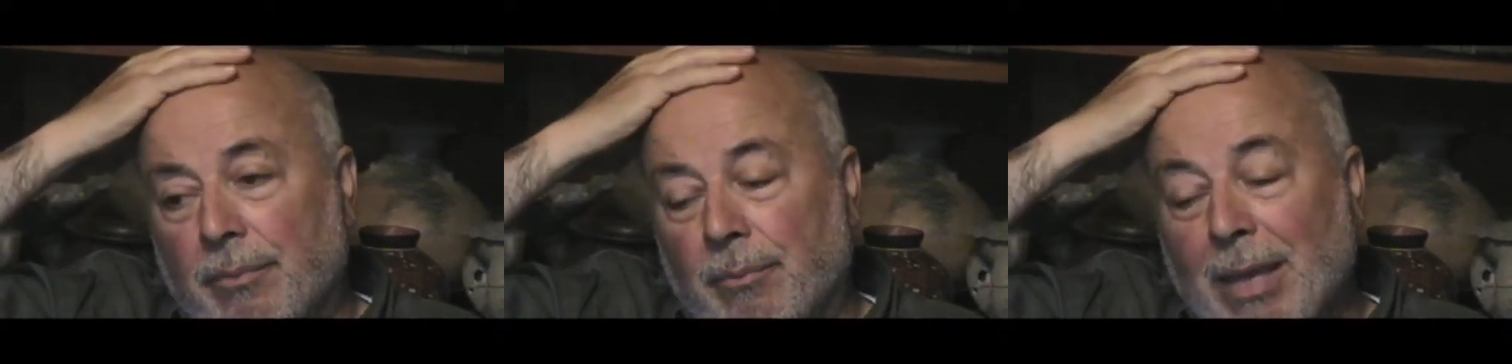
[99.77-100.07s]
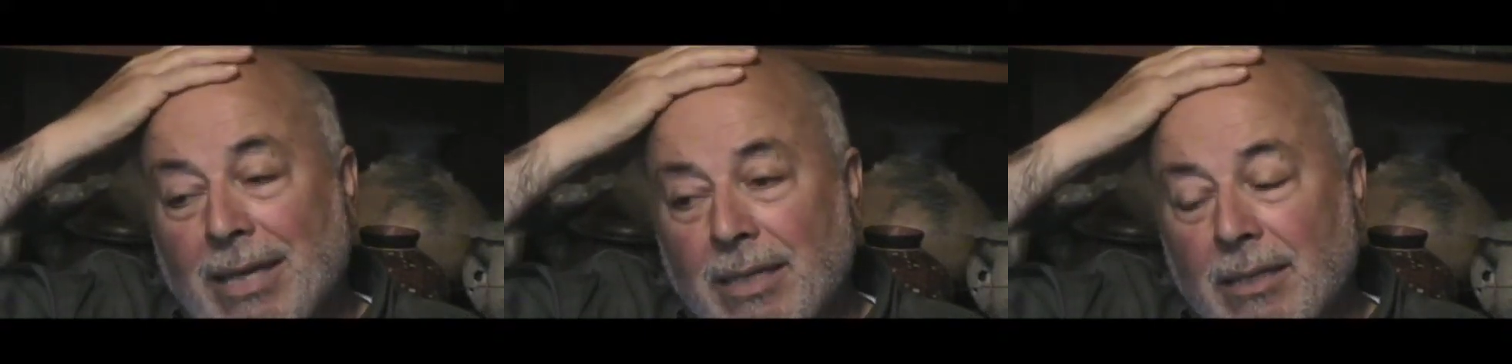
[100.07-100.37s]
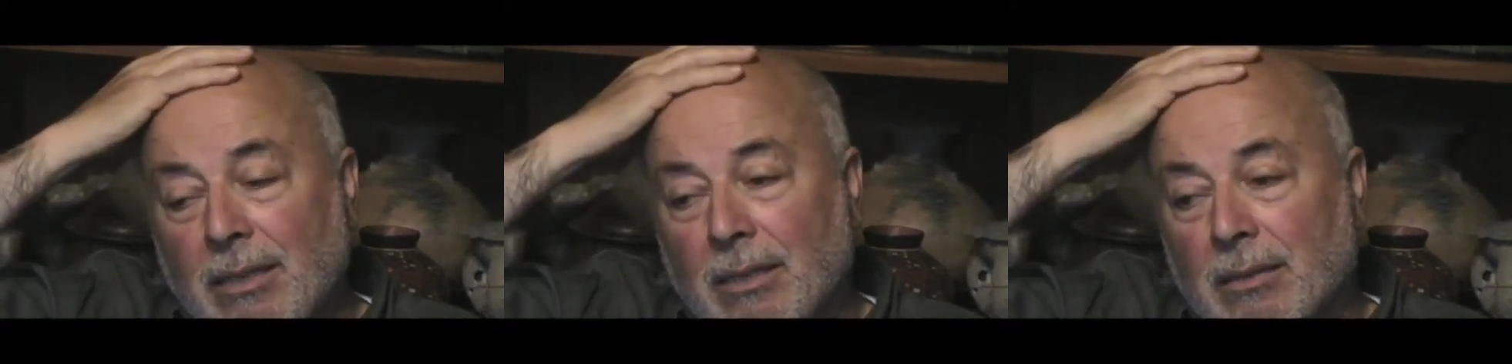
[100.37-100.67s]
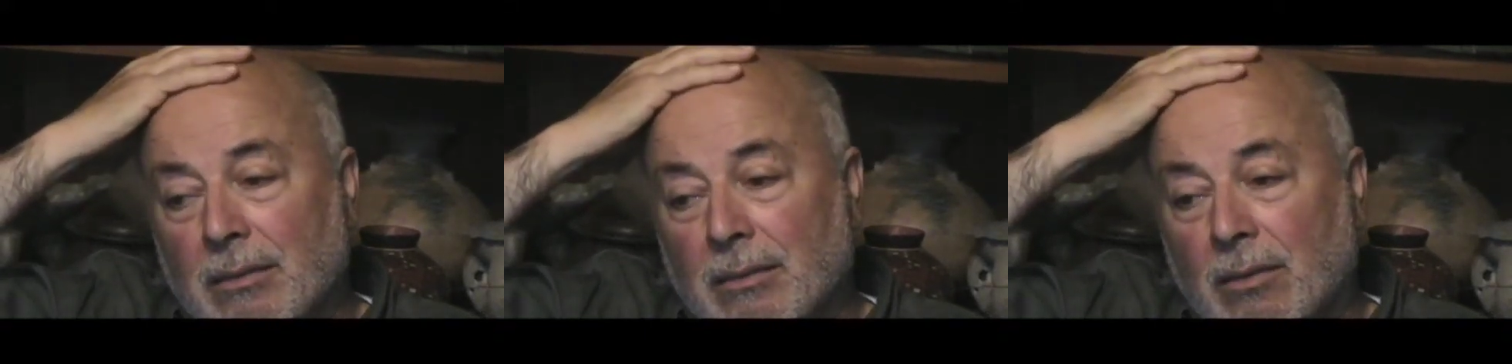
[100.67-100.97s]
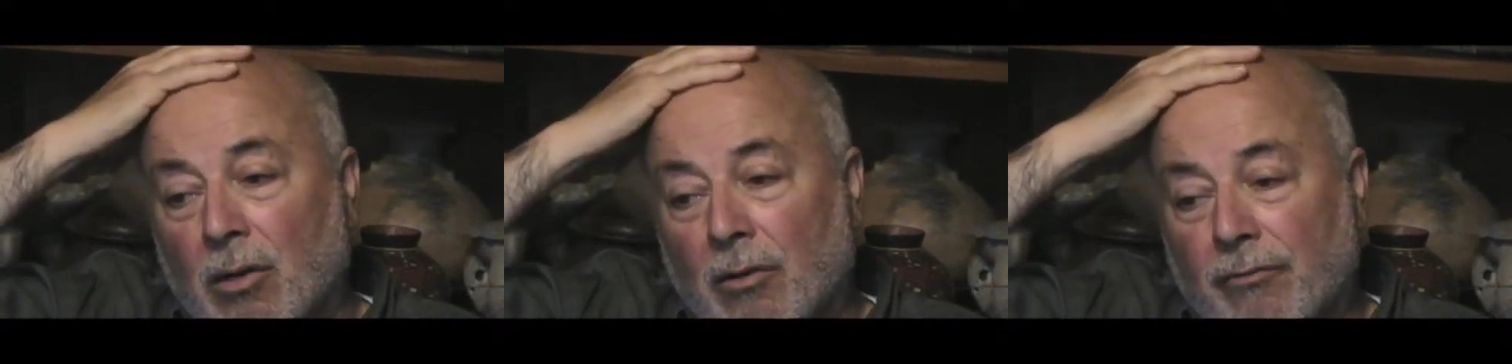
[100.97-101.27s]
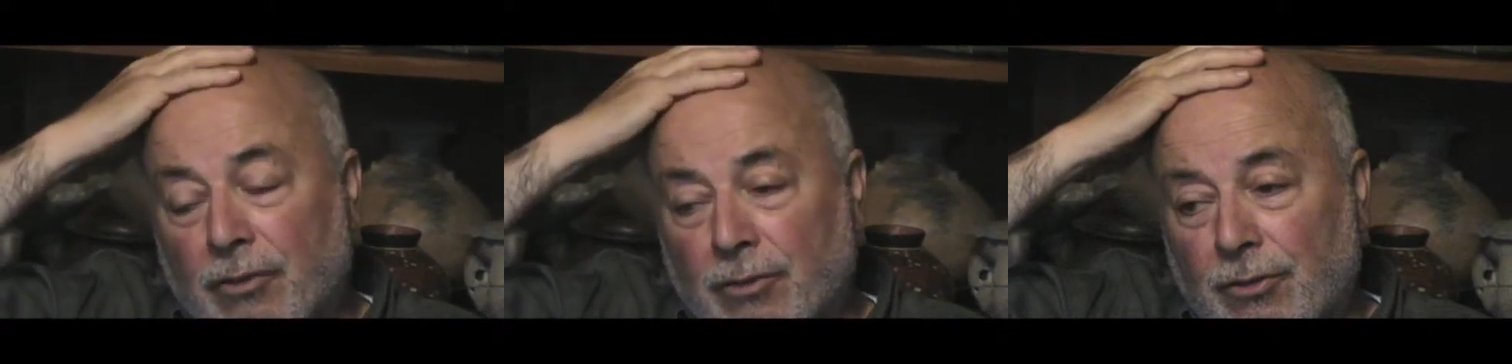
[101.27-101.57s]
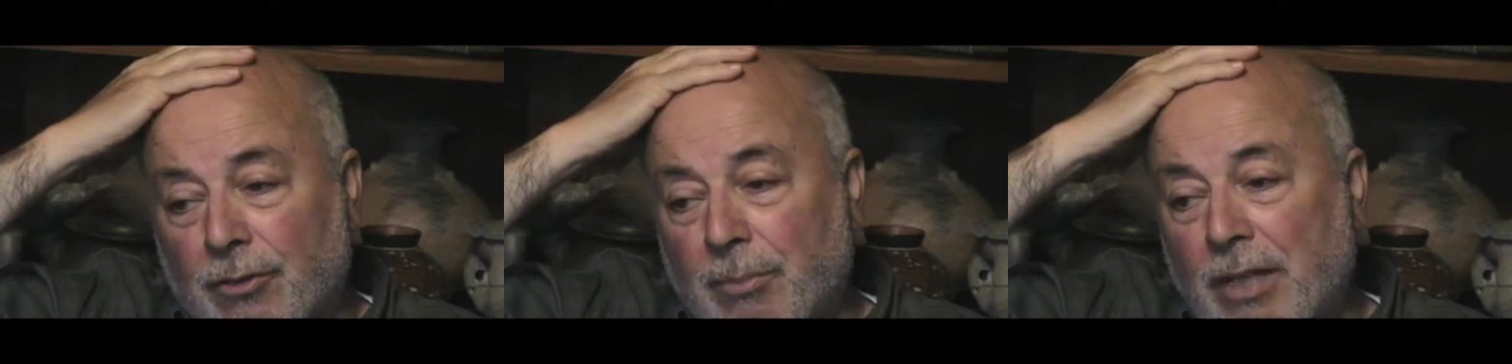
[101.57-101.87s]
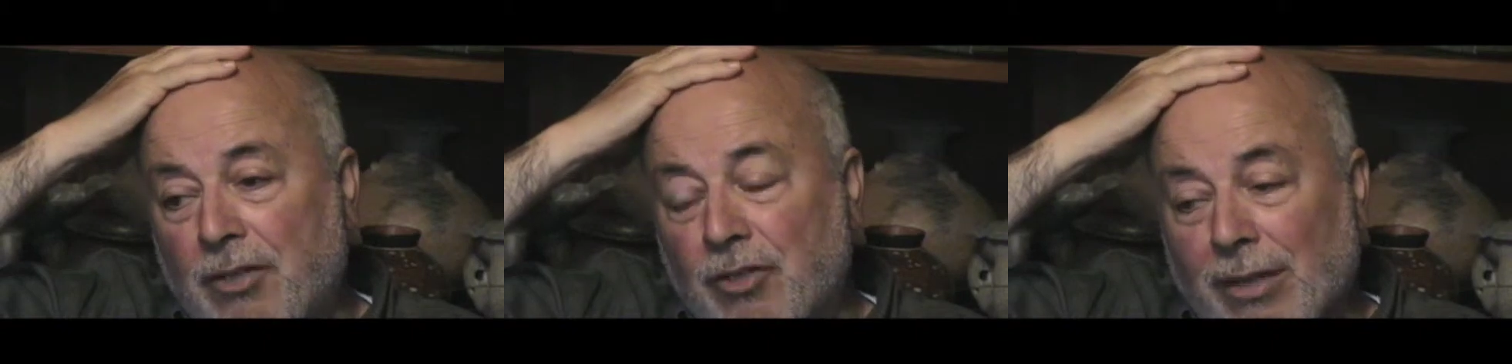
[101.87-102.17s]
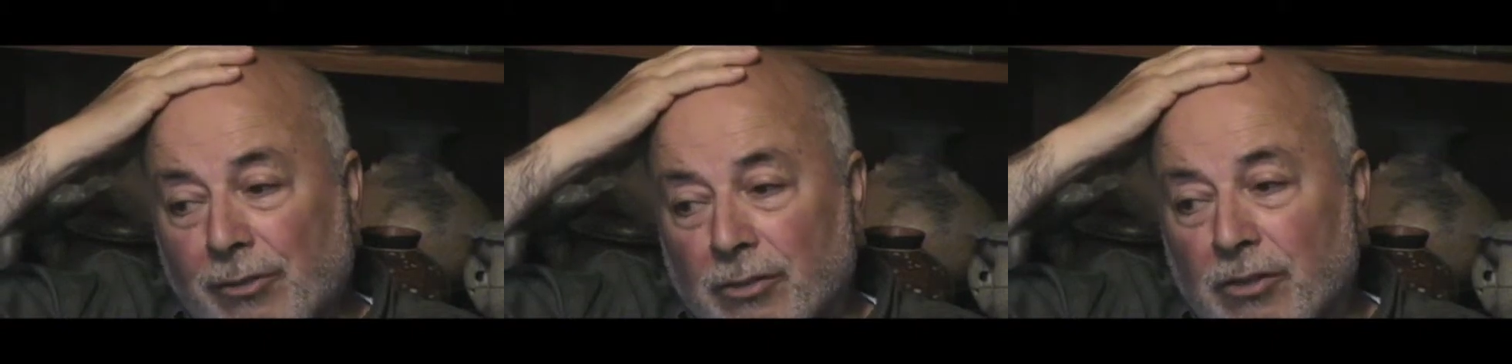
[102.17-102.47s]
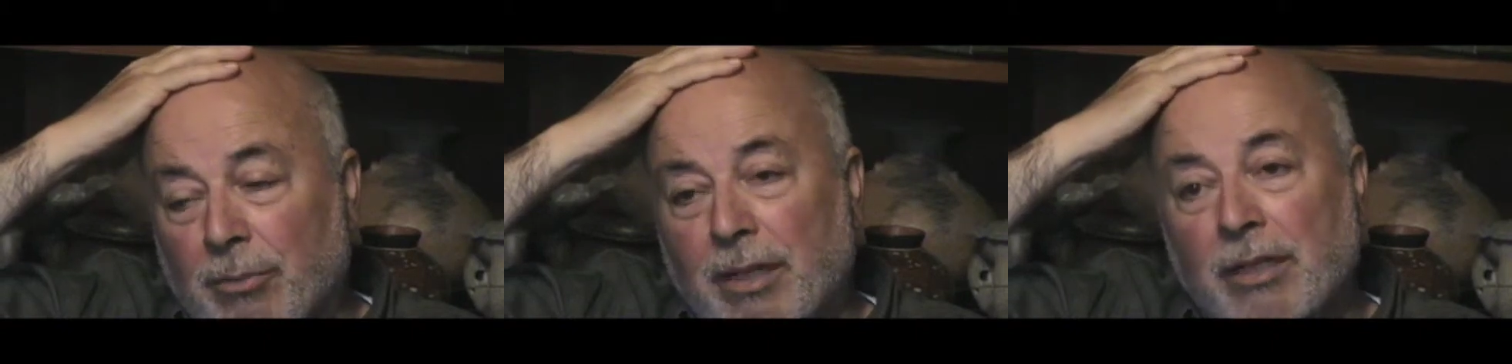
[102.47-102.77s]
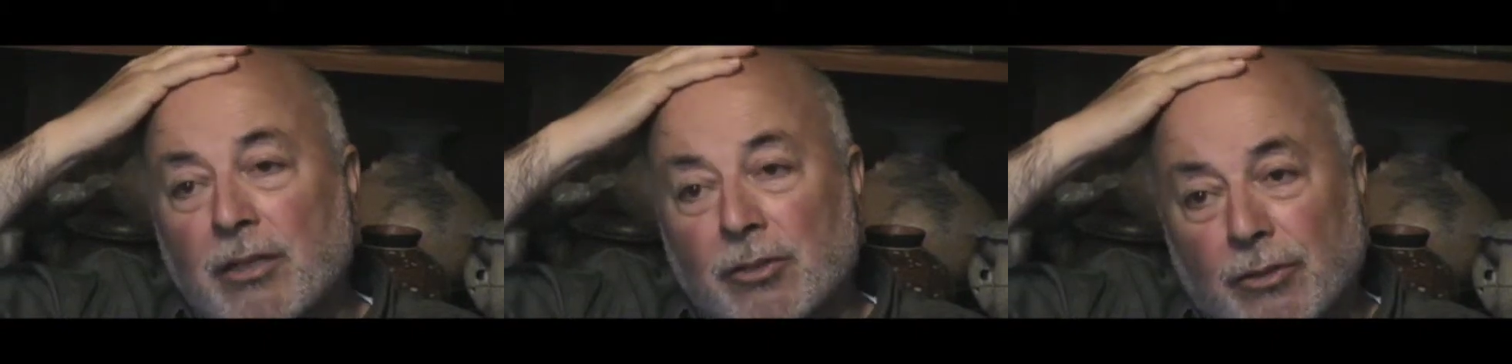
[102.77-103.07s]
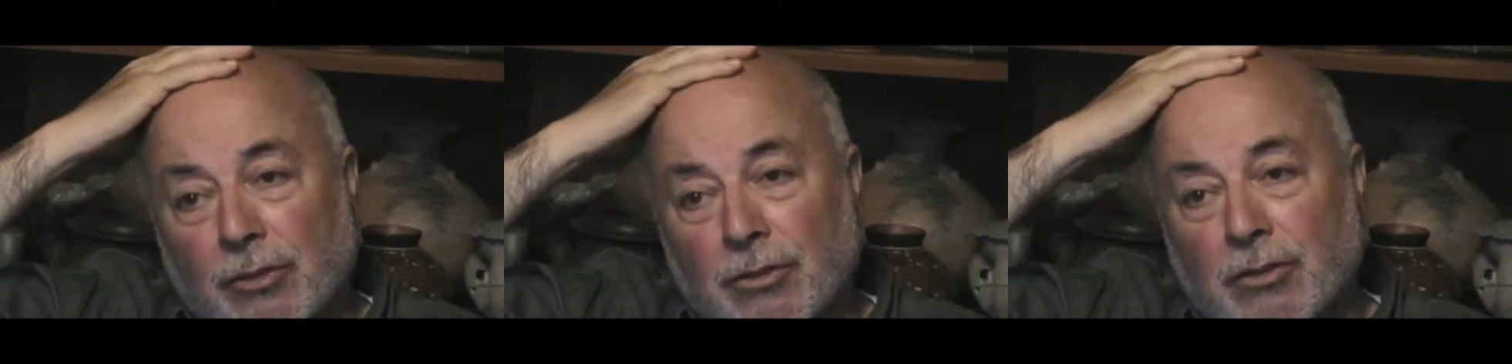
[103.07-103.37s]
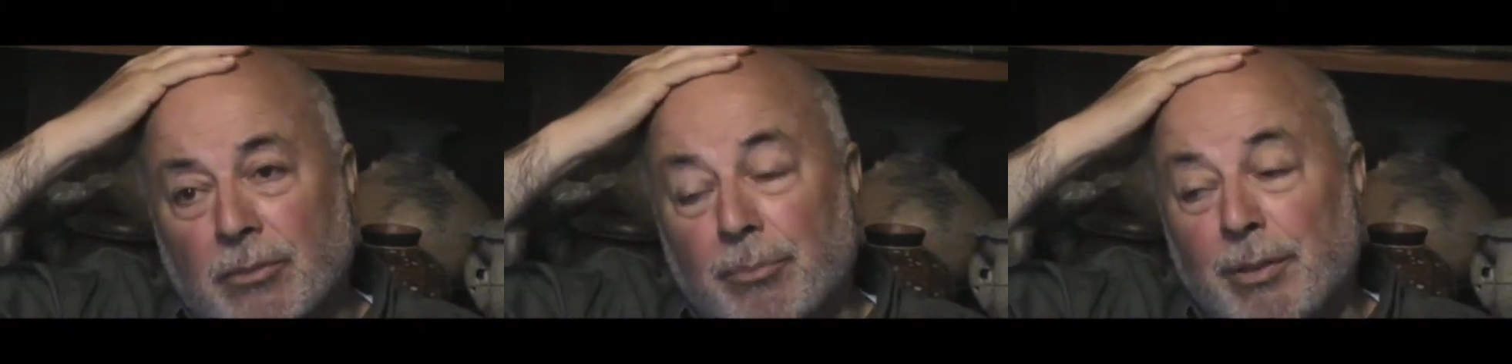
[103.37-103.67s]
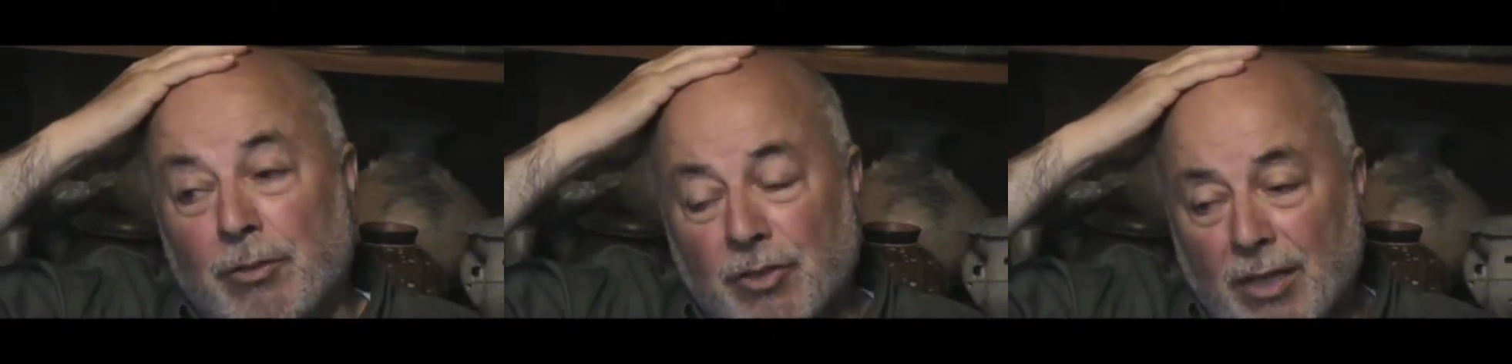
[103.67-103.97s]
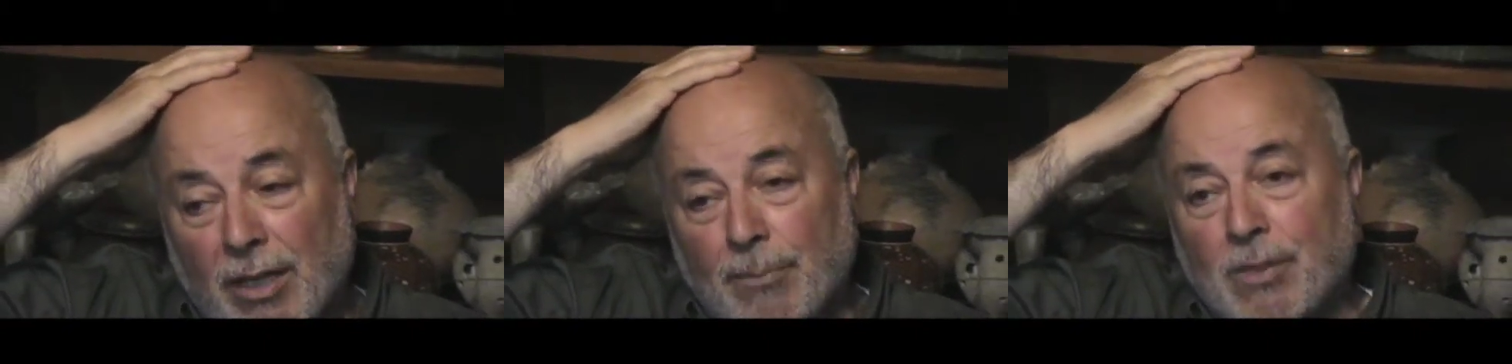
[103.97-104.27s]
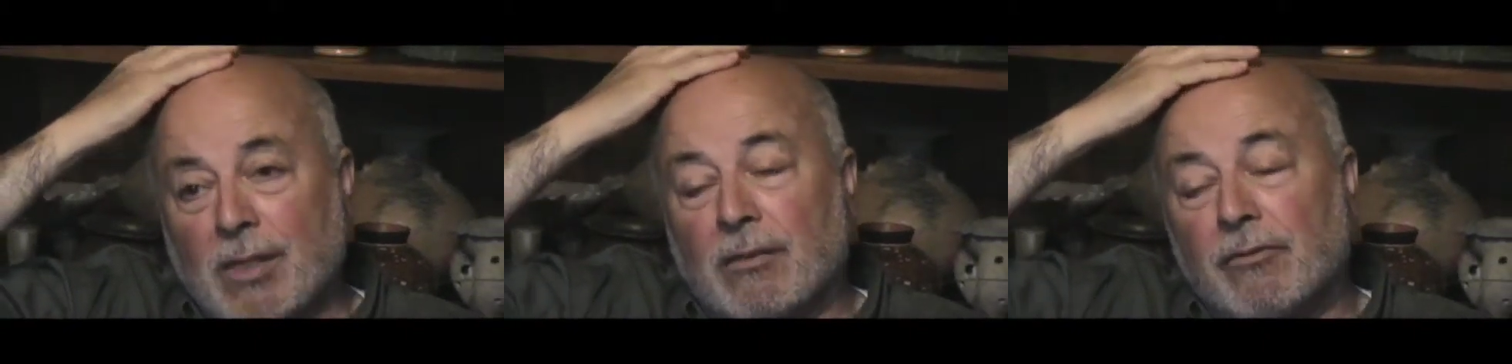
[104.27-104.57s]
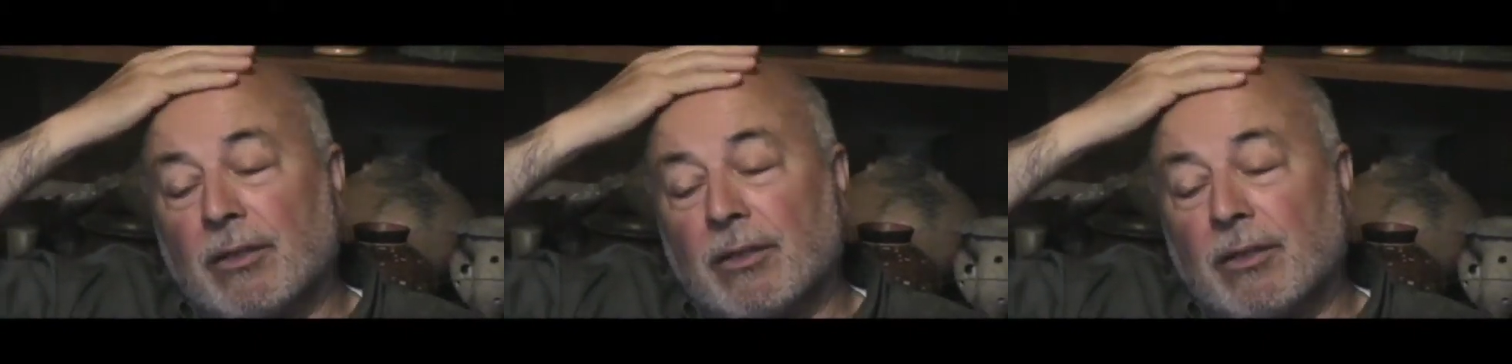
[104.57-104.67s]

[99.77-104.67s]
many officers, many generals, many colonels, Pinochet himself,